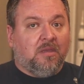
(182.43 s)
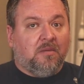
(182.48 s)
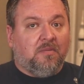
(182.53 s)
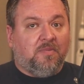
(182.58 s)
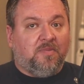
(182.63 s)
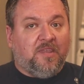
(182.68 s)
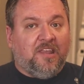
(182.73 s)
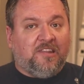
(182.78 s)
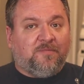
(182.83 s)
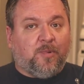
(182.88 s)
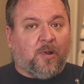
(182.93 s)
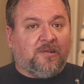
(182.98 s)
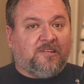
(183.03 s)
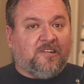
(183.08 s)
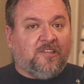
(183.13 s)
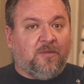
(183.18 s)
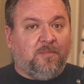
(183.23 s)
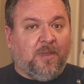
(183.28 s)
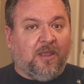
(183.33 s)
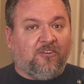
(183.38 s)
These parts
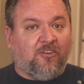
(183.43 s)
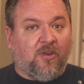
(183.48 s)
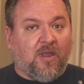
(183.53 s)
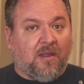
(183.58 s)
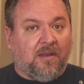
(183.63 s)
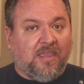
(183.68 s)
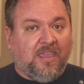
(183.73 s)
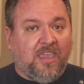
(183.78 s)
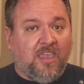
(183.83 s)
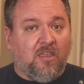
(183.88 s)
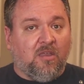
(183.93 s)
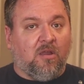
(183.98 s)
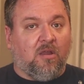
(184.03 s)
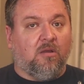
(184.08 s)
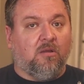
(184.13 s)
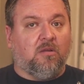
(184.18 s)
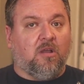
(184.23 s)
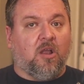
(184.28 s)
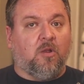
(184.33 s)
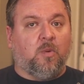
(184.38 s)
of the picture out
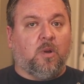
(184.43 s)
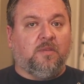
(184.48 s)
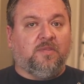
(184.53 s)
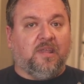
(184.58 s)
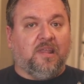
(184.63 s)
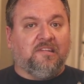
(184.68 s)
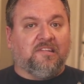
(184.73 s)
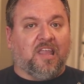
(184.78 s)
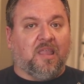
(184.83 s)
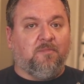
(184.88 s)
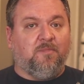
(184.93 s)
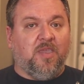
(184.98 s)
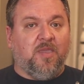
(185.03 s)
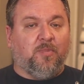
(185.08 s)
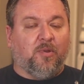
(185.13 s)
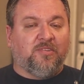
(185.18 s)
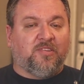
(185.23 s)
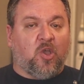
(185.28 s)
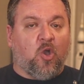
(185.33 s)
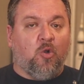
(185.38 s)
here are where things like
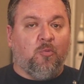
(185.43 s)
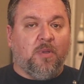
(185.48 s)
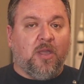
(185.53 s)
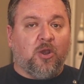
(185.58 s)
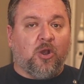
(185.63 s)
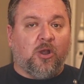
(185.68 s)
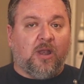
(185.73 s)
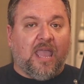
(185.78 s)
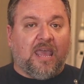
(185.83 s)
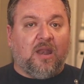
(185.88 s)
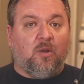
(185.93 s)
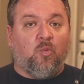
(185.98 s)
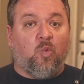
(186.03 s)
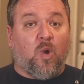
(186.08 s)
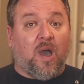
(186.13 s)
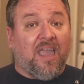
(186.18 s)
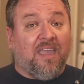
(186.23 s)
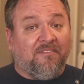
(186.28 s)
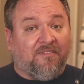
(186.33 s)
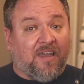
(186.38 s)
people's home internet and
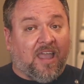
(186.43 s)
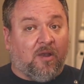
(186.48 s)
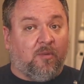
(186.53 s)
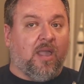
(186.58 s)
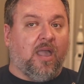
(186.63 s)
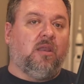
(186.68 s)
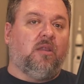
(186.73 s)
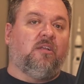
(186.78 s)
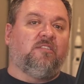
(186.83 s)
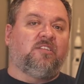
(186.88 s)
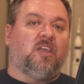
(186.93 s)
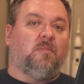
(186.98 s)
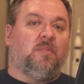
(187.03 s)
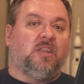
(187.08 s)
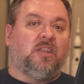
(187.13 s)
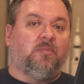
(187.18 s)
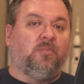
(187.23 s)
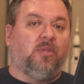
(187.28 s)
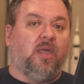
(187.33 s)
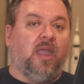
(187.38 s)
Wi-Fi routers come
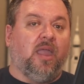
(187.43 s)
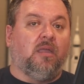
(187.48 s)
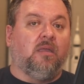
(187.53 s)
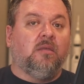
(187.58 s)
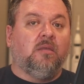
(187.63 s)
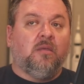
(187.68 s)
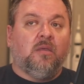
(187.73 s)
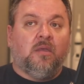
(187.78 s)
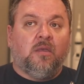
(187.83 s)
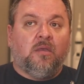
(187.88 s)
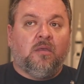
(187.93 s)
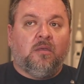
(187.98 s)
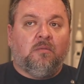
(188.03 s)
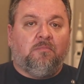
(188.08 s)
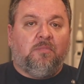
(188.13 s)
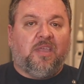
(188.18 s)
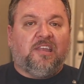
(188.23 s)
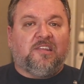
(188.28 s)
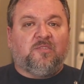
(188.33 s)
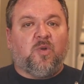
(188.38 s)
into play.
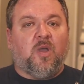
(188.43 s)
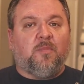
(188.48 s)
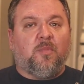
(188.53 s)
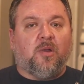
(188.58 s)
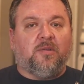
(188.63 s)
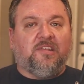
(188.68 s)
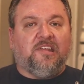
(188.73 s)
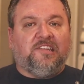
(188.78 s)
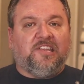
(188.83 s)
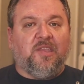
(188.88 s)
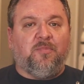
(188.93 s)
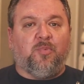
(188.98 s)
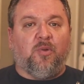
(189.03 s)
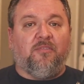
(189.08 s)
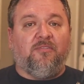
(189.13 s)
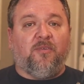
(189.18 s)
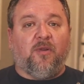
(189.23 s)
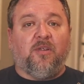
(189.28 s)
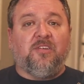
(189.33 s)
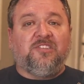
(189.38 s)
Because WebRTC
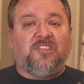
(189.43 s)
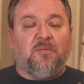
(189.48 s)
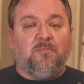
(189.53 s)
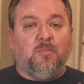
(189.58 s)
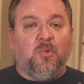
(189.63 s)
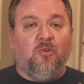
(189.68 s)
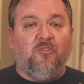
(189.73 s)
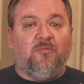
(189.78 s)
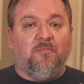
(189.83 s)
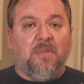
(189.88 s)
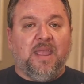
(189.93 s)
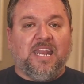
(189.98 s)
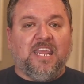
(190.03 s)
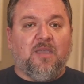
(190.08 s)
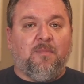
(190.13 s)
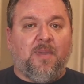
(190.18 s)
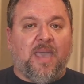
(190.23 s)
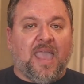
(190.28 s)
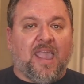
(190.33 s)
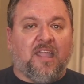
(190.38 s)
prefers to move media
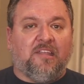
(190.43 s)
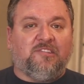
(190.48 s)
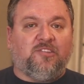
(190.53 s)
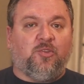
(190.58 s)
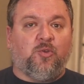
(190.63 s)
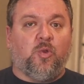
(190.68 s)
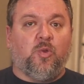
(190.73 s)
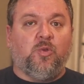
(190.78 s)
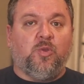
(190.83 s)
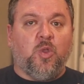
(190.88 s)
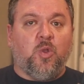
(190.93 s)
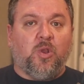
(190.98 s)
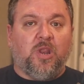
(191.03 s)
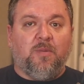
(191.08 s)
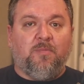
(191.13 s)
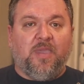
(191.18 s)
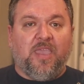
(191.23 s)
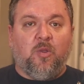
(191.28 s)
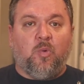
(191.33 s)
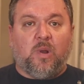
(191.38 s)
packets through
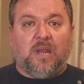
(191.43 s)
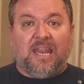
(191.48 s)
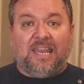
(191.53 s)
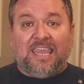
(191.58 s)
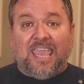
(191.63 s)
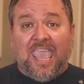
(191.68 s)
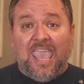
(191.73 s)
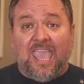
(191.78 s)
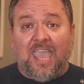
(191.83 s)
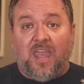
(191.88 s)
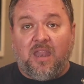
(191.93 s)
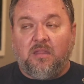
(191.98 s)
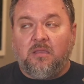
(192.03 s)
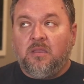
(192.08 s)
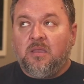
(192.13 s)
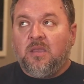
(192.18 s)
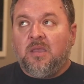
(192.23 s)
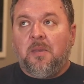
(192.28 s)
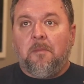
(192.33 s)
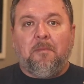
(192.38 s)
UDP when it can,
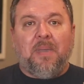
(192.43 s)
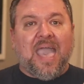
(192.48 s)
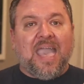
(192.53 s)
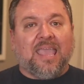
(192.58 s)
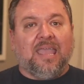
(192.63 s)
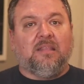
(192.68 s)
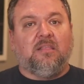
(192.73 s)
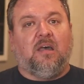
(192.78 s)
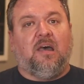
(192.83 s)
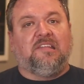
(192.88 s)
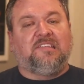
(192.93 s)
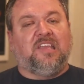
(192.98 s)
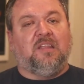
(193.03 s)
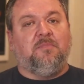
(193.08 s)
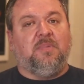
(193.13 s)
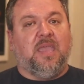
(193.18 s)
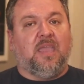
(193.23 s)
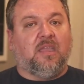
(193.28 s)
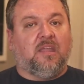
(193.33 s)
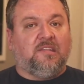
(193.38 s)
packet loss can
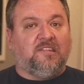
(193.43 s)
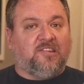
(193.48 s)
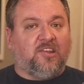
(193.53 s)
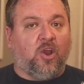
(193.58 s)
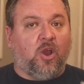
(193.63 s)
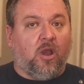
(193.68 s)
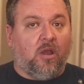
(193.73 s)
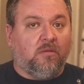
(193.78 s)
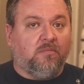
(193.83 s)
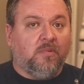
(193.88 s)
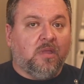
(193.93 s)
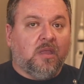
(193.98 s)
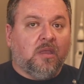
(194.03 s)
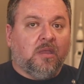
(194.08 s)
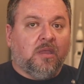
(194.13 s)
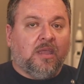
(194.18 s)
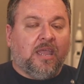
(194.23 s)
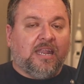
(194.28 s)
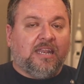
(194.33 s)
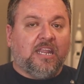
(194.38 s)
be a concern.
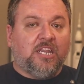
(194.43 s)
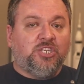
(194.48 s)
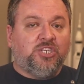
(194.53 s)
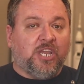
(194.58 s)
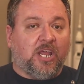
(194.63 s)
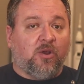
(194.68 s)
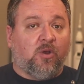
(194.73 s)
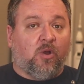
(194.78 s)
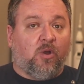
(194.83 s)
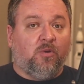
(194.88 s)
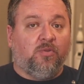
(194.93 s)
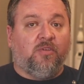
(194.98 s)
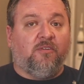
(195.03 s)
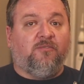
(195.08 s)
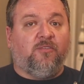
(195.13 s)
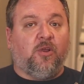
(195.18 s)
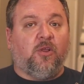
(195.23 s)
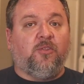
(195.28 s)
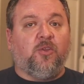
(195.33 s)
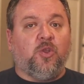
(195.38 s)
And in general, the
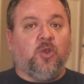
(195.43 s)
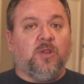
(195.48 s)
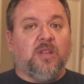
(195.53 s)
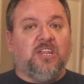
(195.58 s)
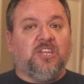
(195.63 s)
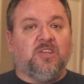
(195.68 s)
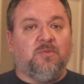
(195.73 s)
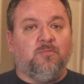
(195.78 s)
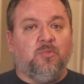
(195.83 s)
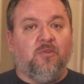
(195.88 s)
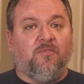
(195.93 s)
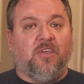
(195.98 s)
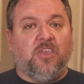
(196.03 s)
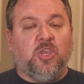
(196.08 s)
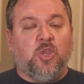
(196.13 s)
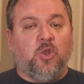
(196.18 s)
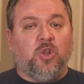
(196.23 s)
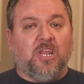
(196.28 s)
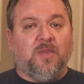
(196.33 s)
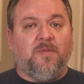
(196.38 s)
further you need to move a
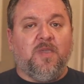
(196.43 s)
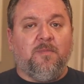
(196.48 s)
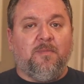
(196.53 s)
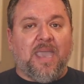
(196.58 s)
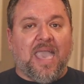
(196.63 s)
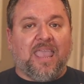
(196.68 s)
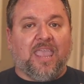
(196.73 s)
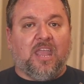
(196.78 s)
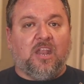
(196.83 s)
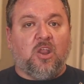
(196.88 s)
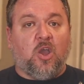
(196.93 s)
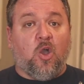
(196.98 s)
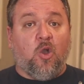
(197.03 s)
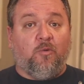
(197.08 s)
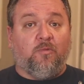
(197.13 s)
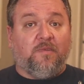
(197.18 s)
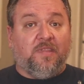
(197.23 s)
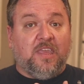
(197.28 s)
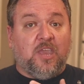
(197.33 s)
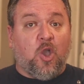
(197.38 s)
UDP packet
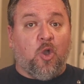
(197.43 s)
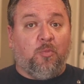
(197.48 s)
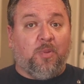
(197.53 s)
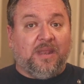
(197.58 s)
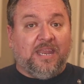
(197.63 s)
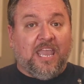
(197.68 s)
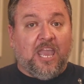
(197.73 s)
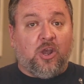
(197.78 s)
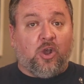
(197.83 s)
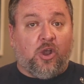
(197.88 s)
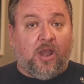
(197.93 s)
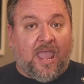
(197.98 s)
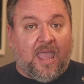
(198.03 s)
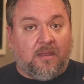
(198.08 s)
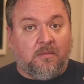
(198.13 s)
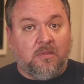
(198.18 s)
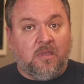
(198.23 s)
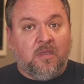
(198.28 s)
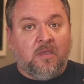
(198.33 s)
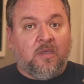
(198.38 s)
over the open
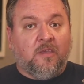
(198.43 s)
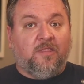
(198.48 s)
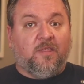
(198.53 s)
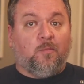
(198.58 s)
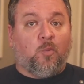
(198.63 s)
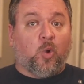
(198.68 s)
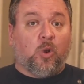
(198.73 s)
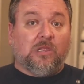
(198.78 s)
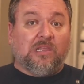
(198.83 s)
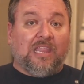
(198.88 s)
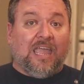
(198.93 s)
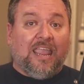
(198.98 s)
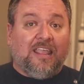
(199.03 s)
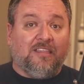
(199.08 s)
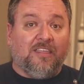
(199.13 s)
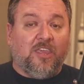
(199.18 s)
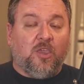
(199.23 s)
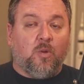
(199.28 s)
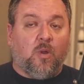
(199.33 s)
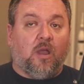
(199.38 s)
internet, the more
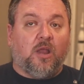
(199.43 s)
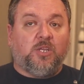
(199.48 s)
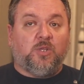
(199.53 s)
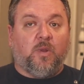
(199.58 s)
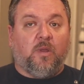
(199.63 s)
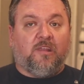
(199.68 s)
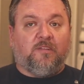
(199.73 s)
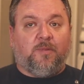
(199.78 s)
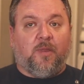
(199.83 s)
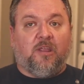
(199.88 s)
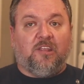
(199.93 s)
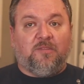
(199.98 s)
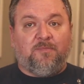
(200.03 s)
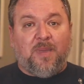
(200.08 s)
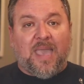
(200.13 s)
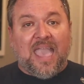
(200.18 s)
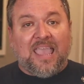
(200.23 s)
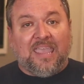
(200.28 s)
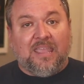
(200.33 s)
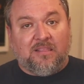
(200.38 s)
likely you are to experience
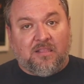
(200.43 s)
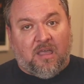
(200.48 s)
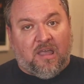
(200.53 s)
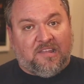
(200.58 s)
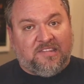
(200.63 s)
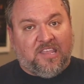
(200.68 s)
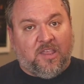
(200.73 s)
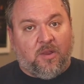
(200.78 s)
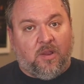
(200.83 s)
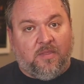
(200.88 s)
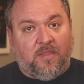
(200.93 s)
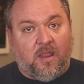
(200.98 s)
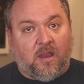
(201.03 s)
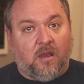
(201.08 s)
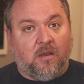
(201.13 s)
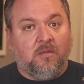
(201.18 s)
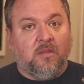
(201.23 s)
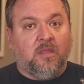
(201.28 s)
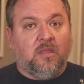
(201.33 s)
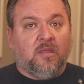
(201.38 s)
packet loss here and
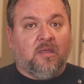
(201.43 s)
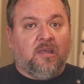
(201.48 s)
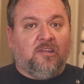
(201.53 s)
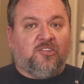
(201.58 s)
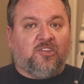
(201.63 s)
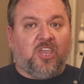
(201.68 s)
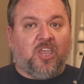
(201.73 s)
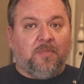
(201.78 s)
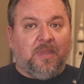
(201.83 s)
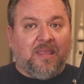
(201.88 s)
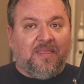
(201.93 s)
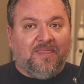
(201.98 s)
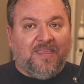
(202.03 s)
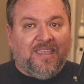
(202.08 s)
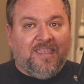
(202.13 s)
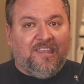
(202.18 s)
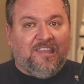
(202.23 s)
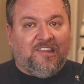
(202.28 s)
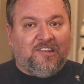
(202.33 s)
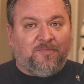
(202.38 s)
there. So keeping
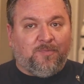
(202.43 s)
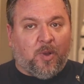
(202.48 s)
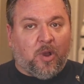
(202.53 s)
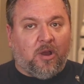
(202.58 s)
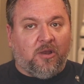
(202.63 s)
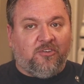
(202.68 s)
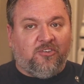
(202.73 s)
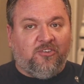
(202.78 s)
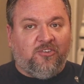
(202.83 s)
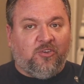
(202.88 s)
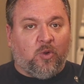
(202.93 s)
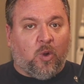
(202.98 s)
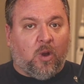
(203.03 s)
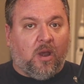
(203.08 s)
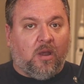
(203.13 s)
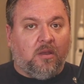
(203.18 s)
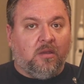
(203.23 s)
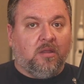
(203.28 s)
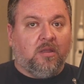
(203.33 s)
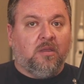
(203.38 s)
these parts
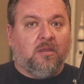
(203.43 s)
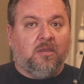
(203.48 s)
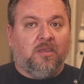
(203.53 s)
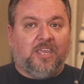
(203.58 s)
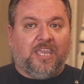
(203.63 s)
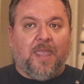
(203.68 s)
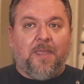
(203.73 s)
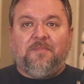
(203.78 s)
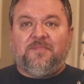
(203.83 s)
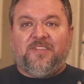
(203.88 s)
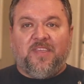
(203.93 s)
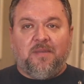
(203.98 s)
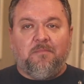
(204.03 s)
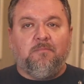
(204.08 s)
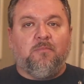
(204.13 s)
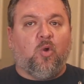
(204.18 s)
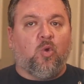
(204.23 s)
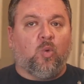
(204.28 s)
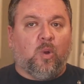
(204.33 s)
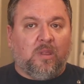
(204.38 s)
short keeps them
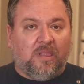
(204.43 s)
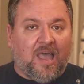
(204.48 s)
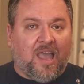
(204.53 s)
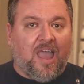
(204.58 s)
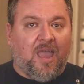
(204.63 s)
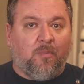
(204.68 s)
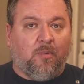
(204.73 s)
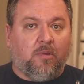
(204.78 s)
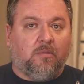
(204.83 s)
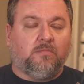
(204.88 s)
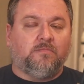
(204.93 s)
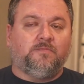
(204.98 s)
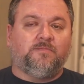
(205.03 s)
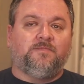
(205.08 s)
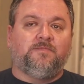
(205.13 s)
more reliable.